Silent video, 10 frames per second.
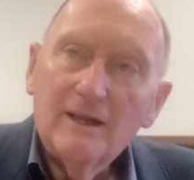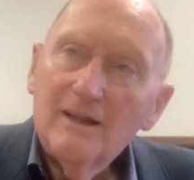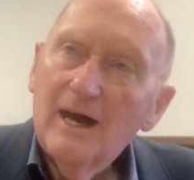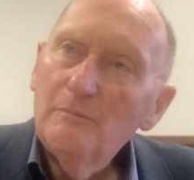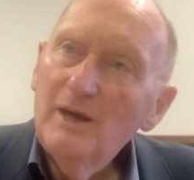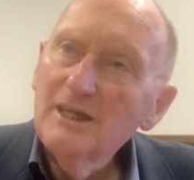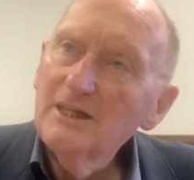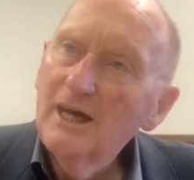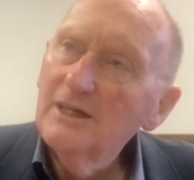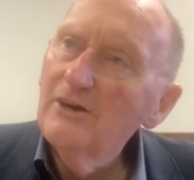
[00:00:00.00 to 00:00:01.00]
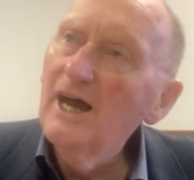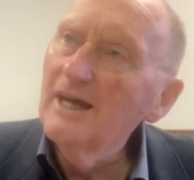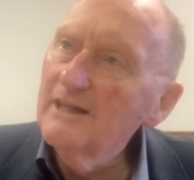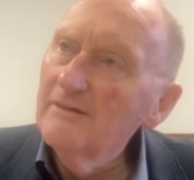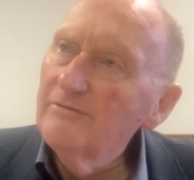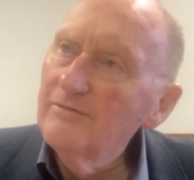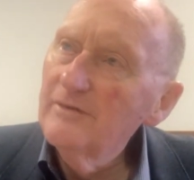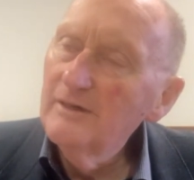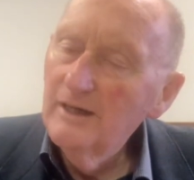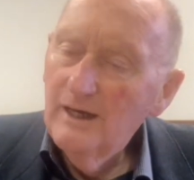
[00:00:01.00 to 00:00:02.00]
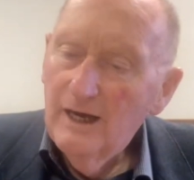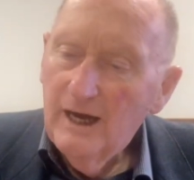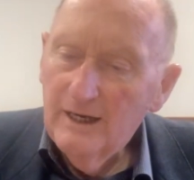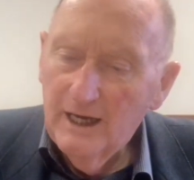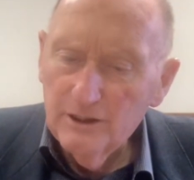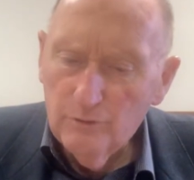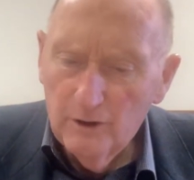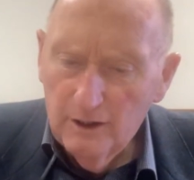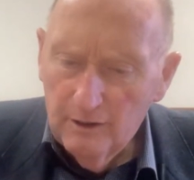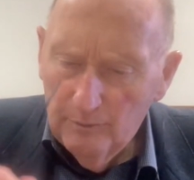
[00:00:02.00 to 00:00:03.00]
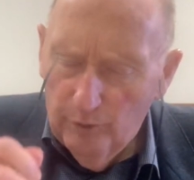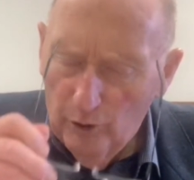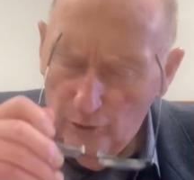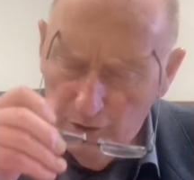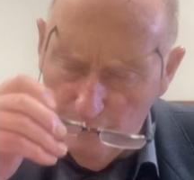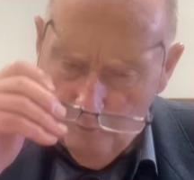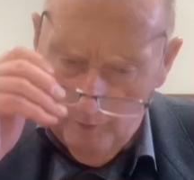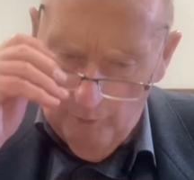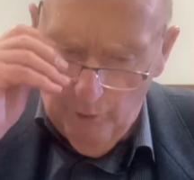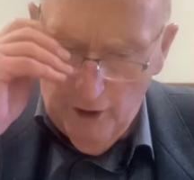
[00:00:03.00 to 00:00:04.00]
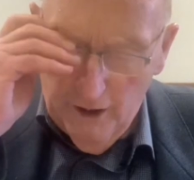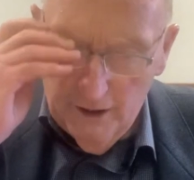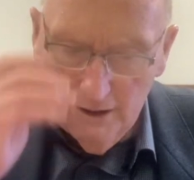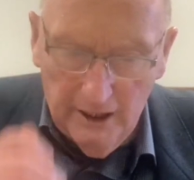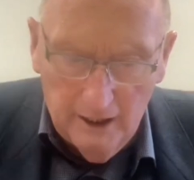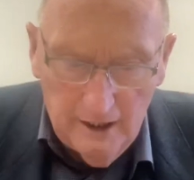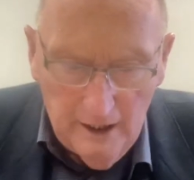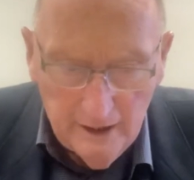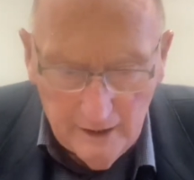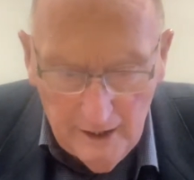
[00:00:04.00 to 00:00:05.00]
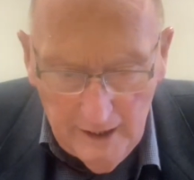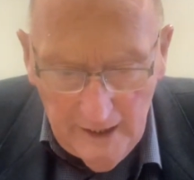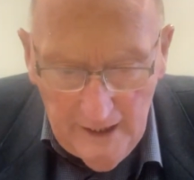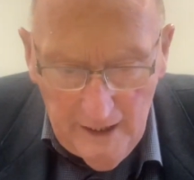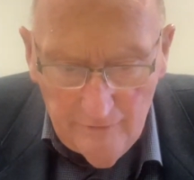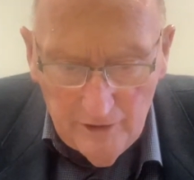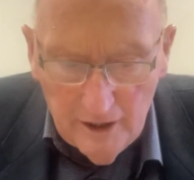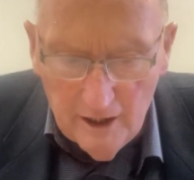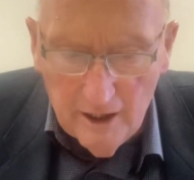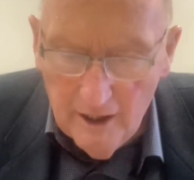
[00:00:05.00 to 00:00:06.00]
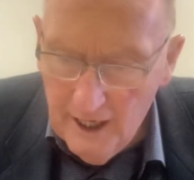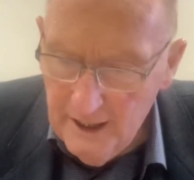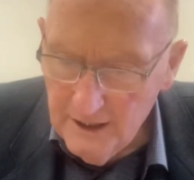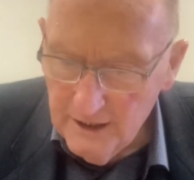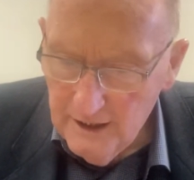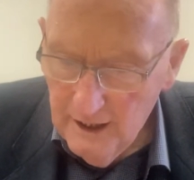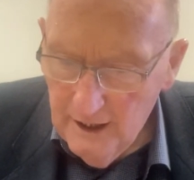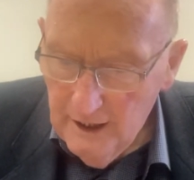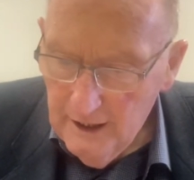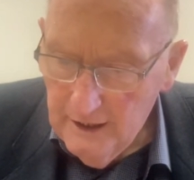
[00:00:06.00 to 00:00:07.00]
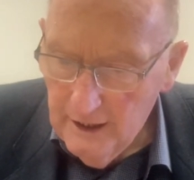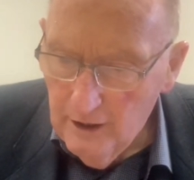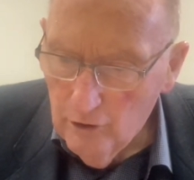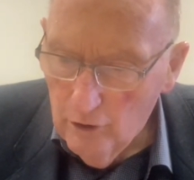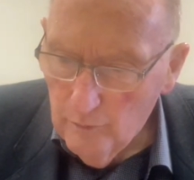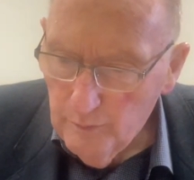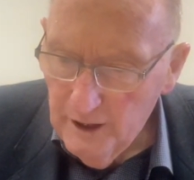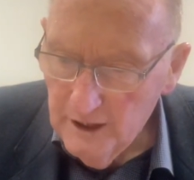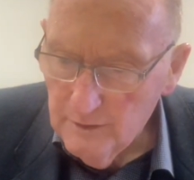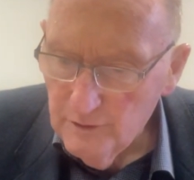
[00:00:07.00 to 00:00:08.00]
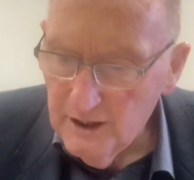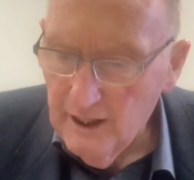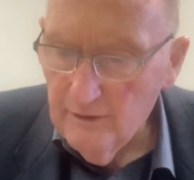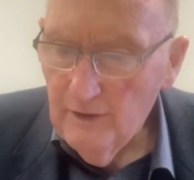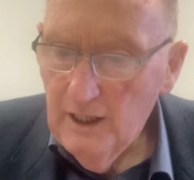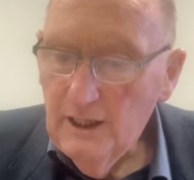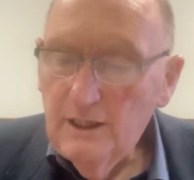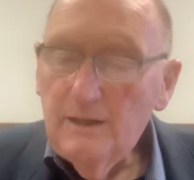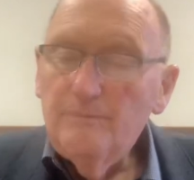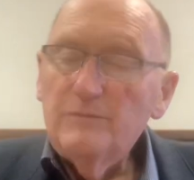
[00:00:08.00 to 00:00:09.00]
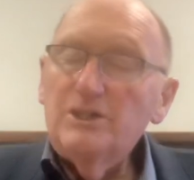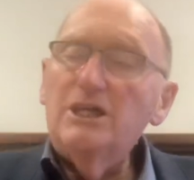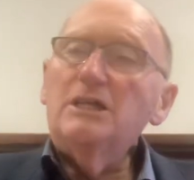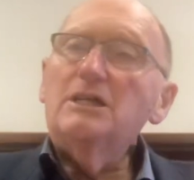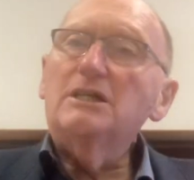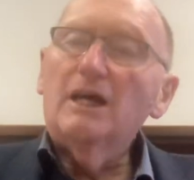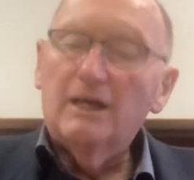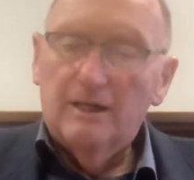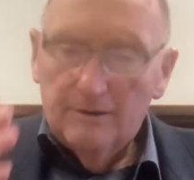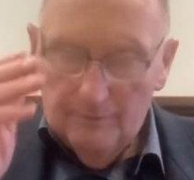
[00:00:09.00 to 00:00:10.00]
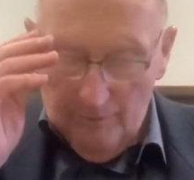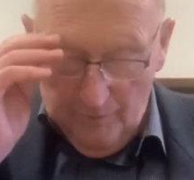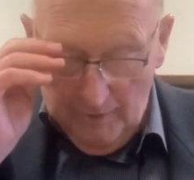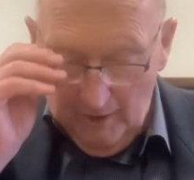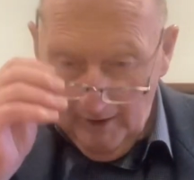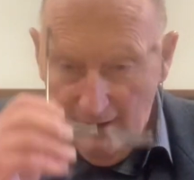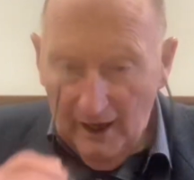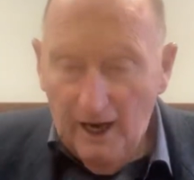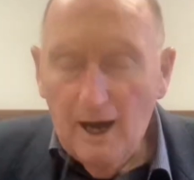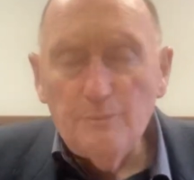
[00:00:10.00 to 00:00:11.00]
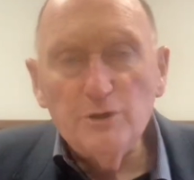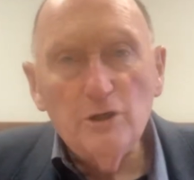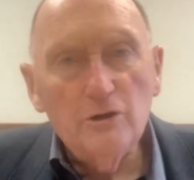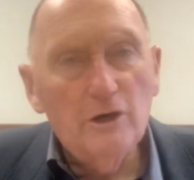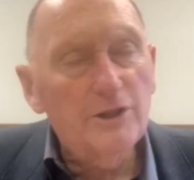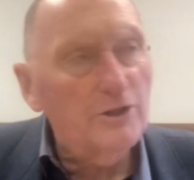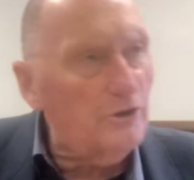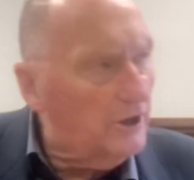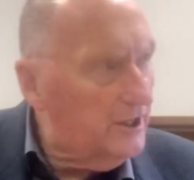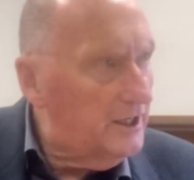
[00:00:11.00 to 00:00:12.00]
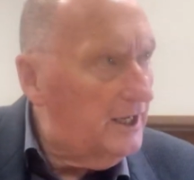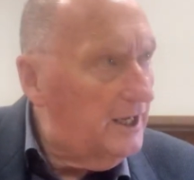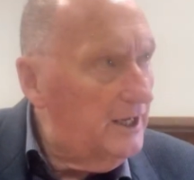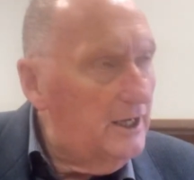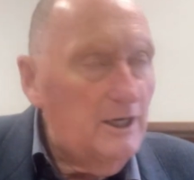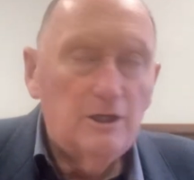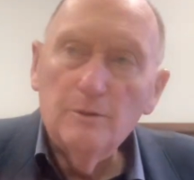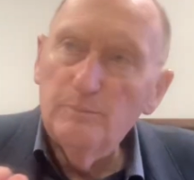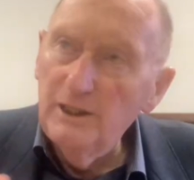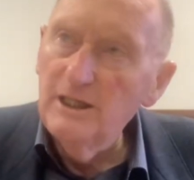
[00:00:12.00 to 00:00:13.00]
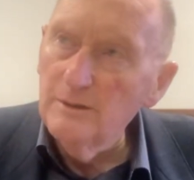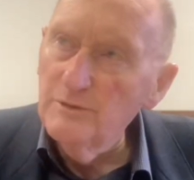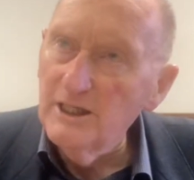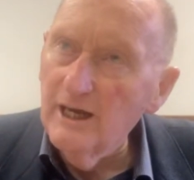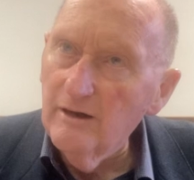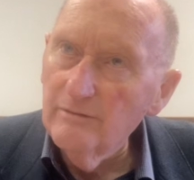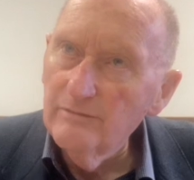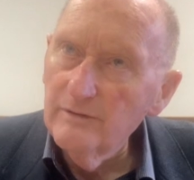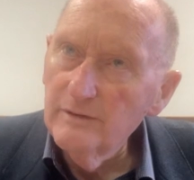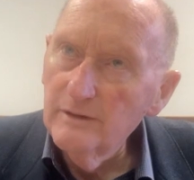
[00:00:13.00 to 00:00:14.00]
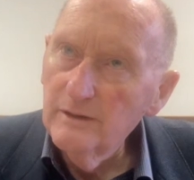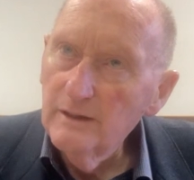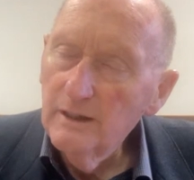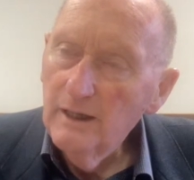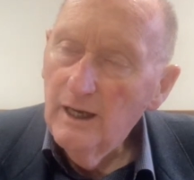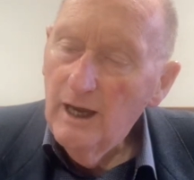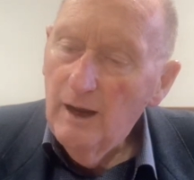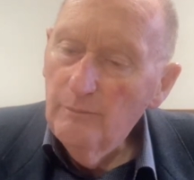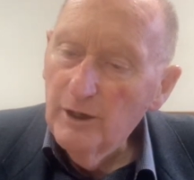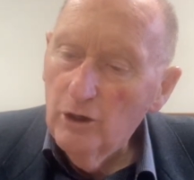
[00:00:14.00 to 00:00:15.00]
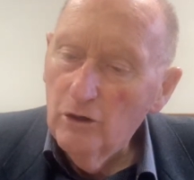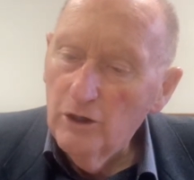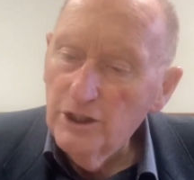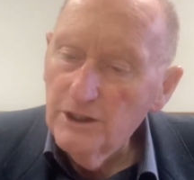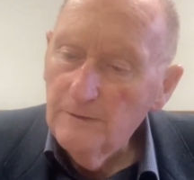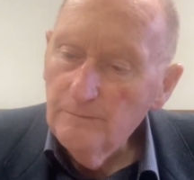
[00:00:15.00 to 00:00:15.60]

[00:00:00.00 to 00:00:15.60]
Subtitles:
that makes it attractive. And that's what Paul's saying here. Even Christ did not please himself. Jesus had the absolute authority to please himself, because